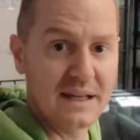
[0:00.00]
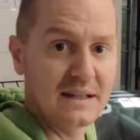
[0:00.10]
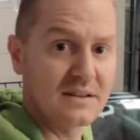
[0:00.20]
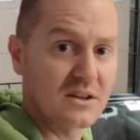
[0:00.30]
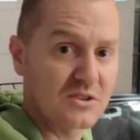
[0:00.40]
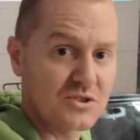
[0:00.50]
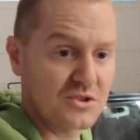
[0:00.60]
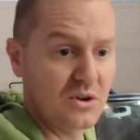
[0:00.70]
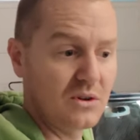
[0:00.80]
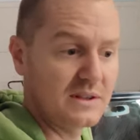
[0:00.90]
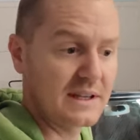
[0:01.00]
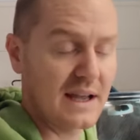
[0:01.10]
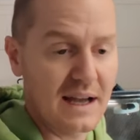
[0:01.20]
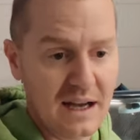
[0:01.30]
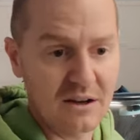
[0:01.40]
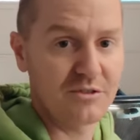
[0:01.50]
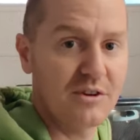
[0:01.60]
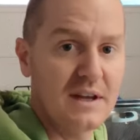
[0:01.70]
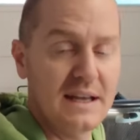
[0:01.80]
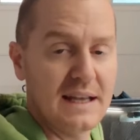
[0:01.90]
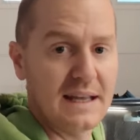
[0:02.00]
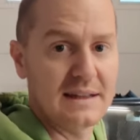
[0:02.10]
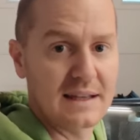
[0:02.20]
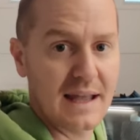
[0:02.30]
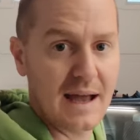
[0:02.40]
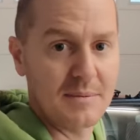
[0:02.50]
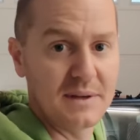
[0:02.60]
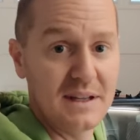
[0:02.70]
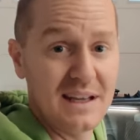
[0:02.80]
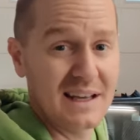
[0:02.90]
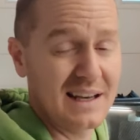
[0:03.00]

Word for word: in the control that you have in the cabin.